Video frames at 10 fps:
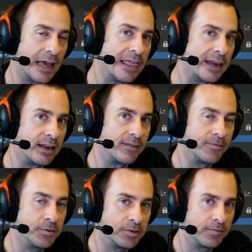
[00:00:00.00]
and then in a
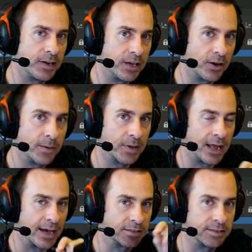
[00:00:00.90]
future video I'm going to
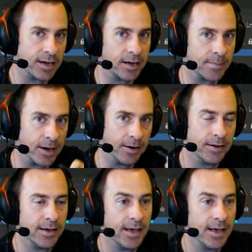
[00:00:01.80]
actually talk about